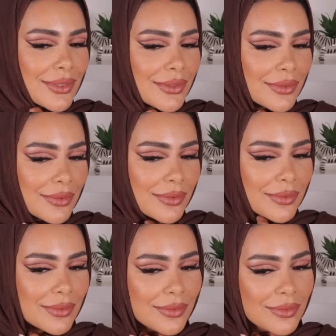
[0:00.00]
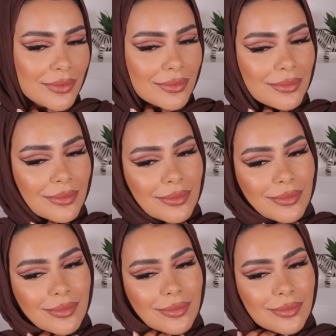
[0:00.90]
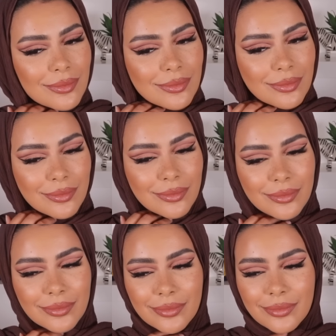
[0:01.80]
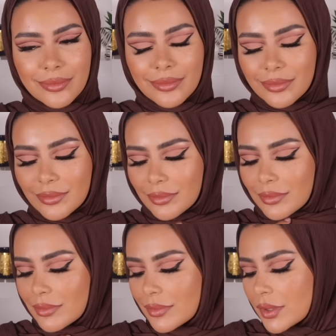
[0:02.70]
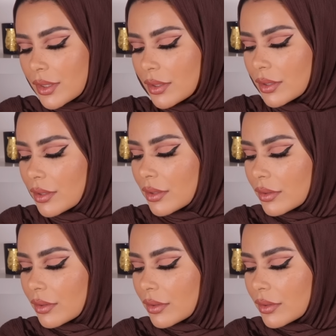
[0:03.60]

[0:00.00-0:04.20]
Nothing is said.